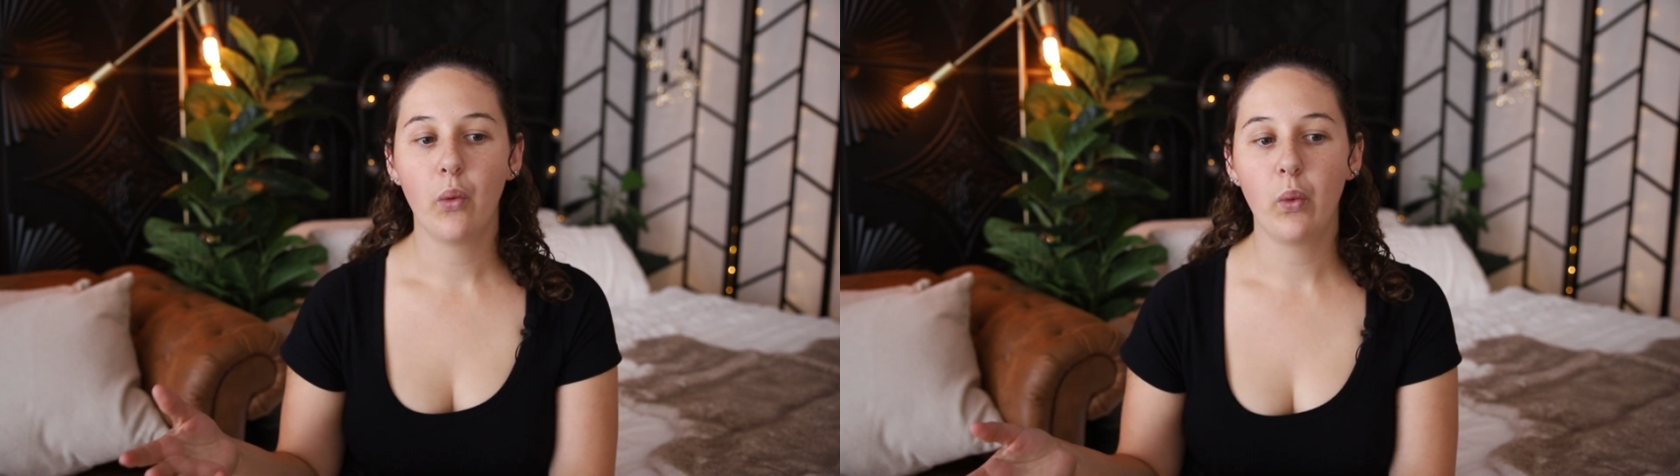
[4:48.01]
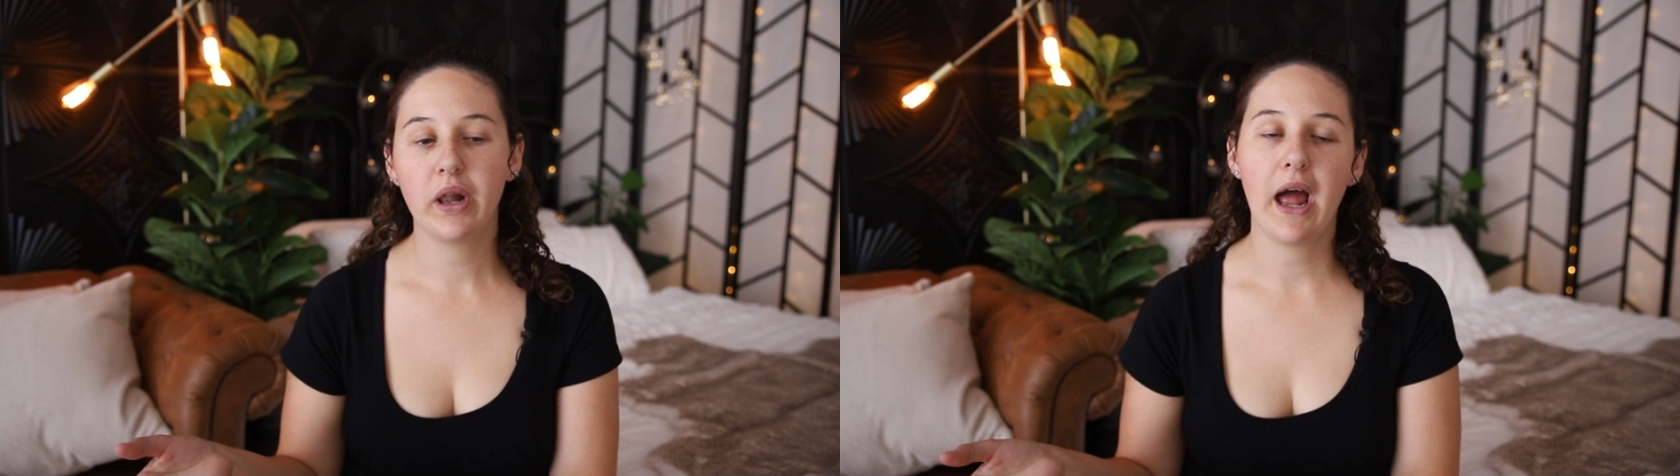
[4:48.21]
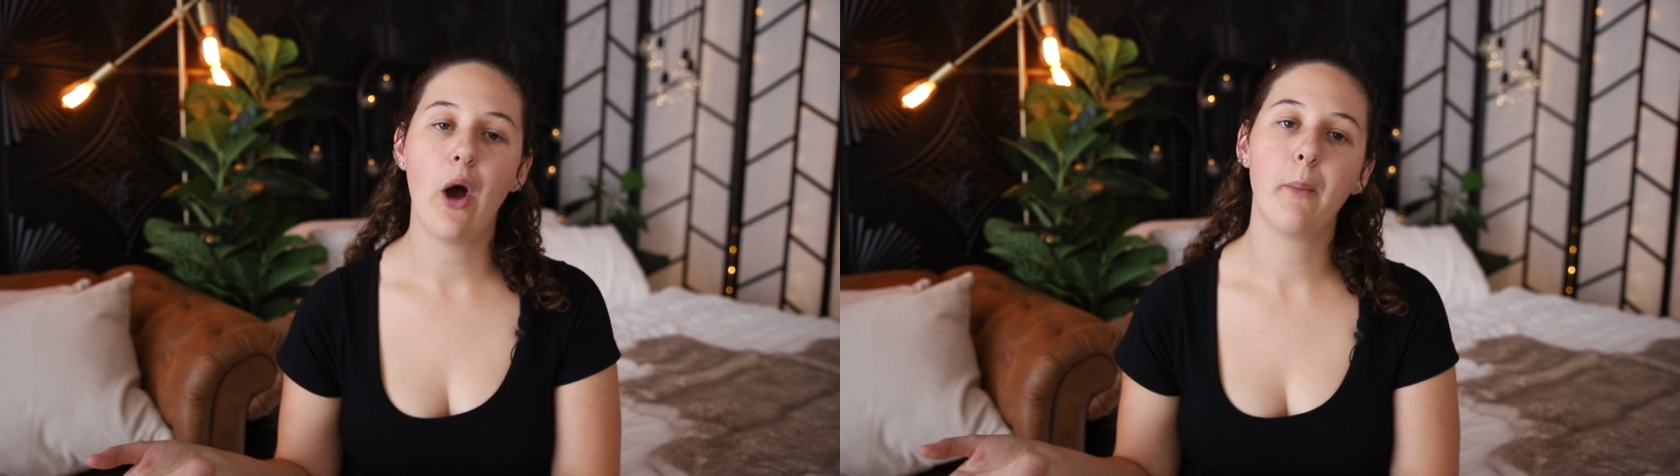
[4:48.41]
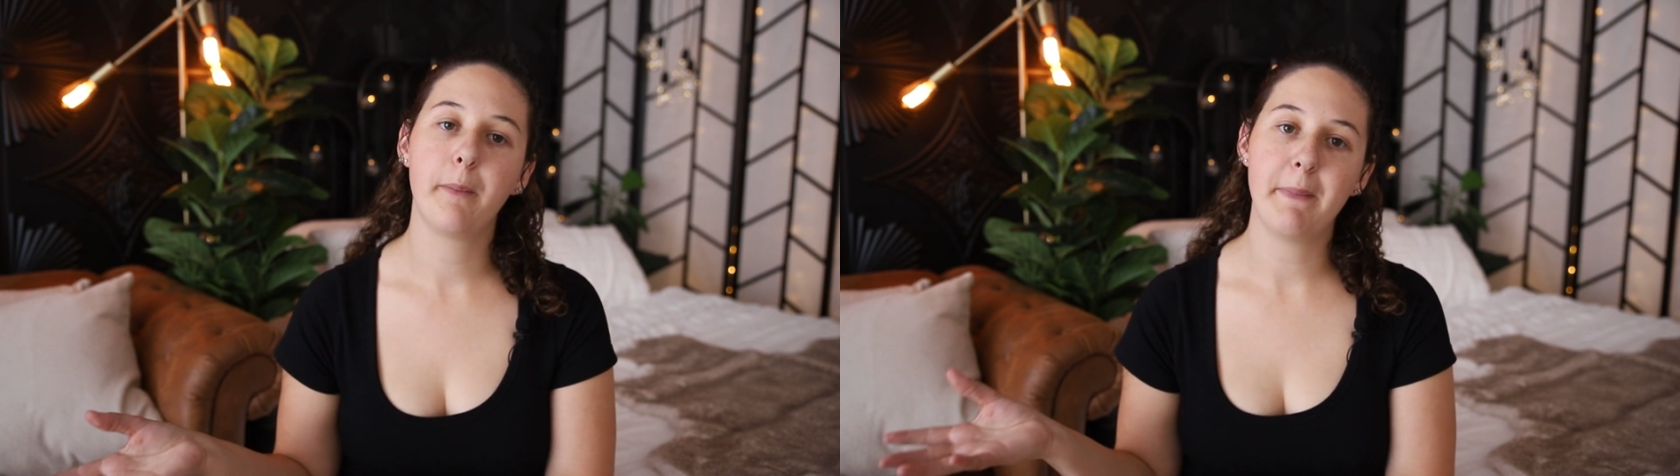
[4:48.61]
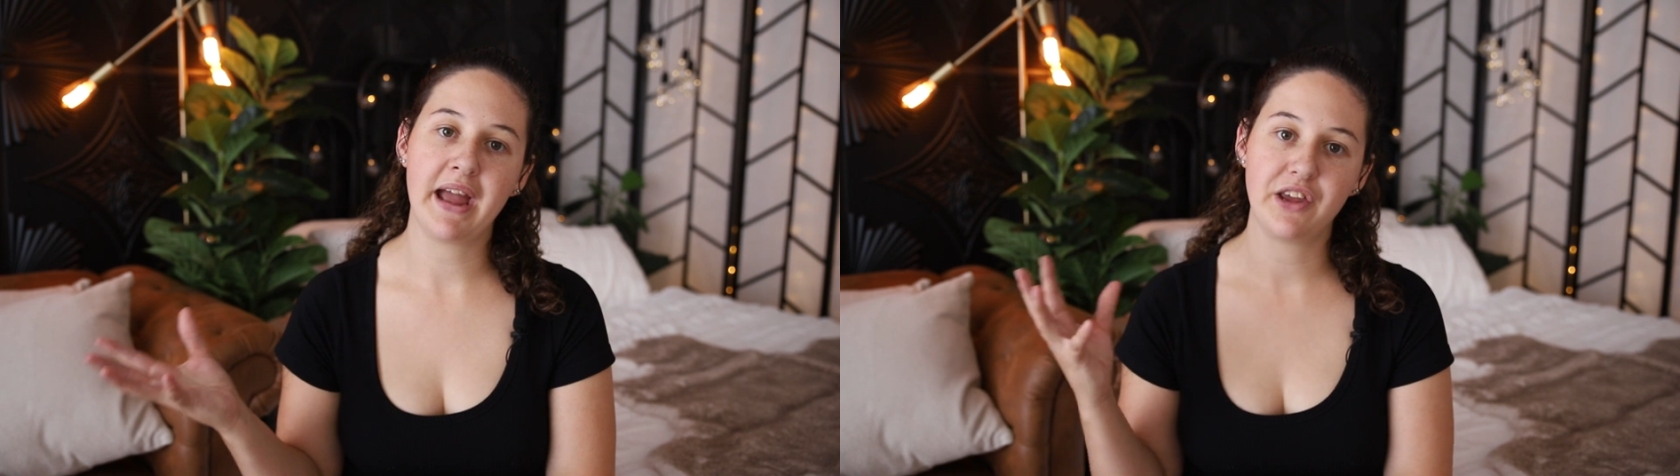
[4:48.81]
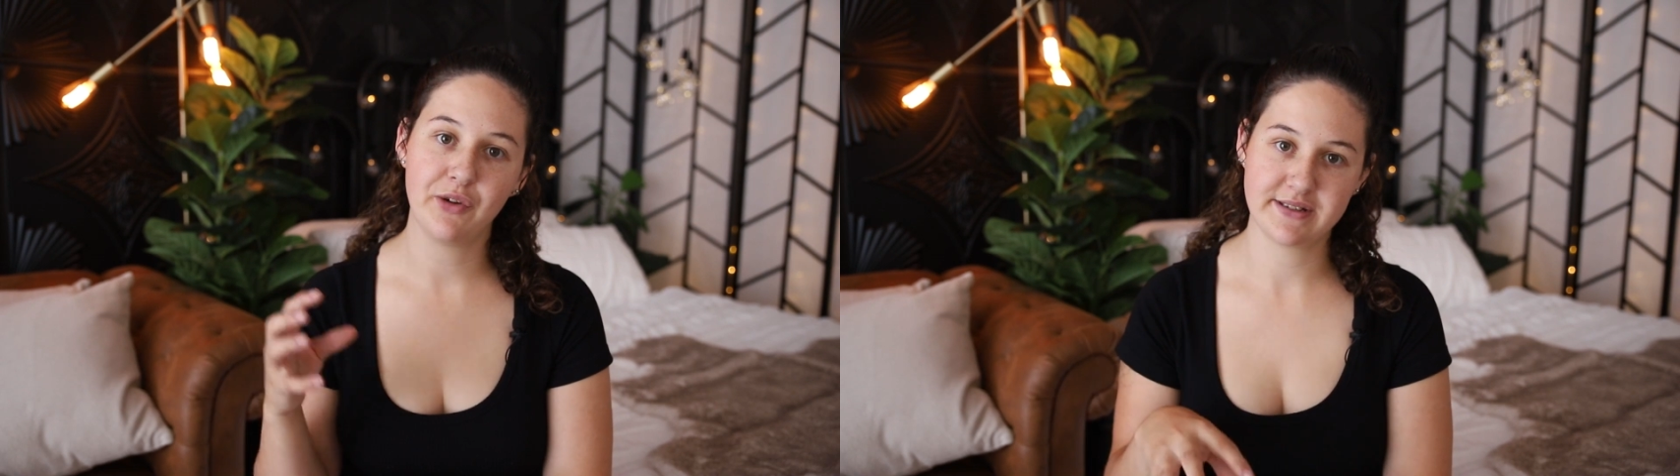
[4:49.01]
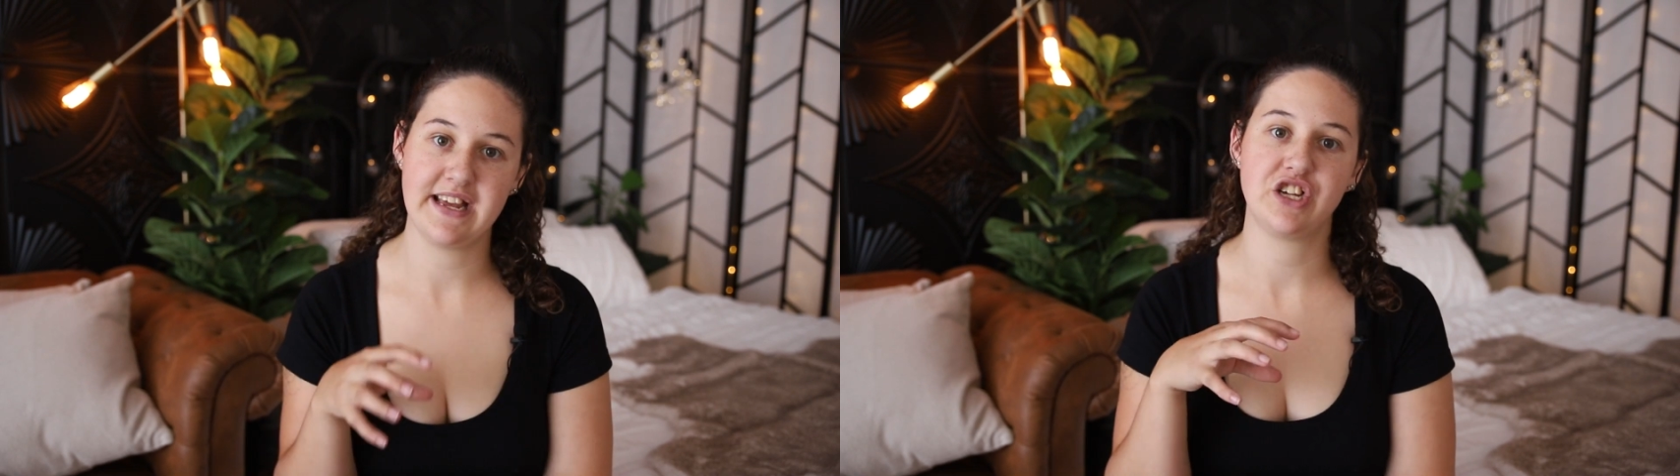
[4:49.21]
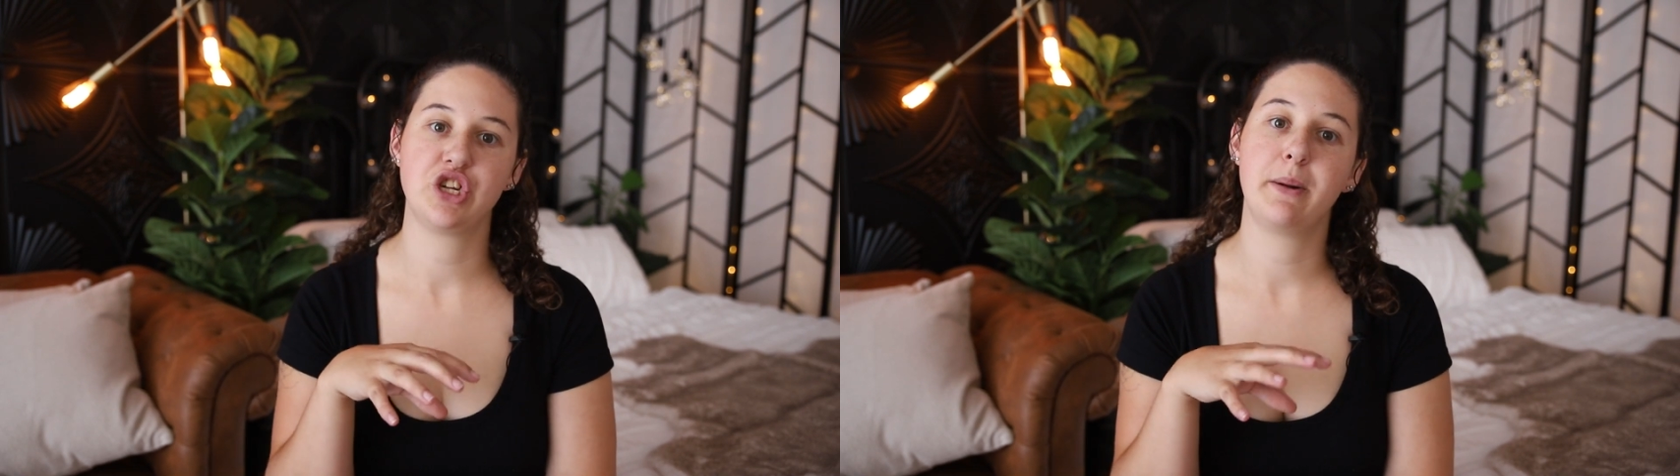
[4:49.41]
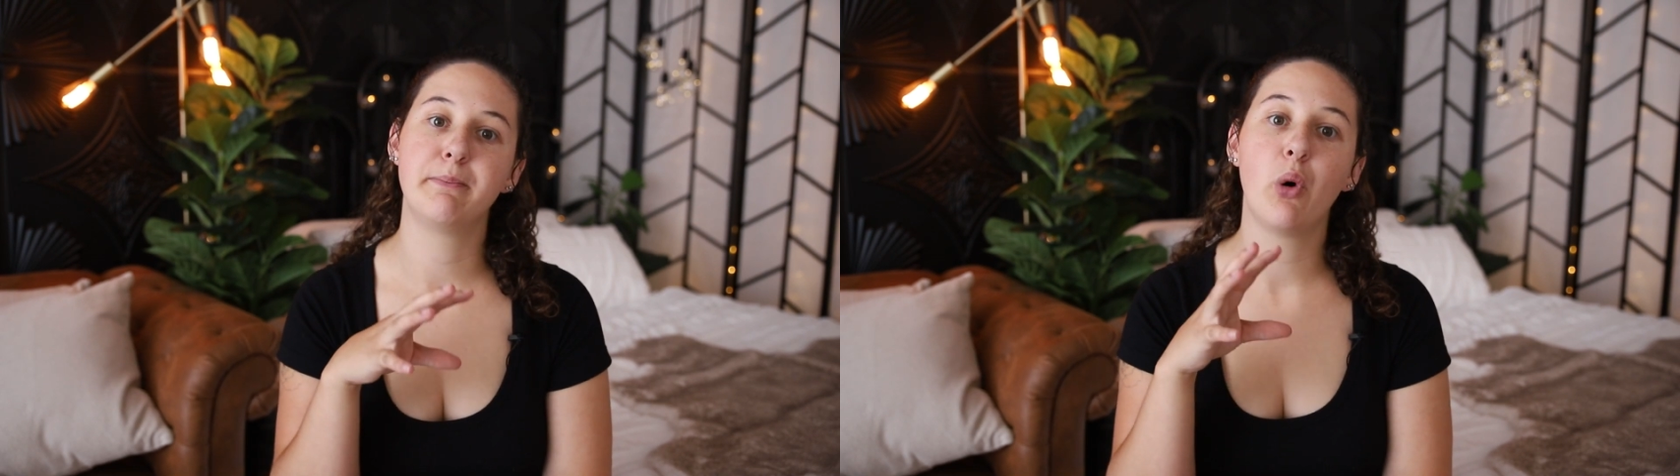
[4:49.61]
will help make your session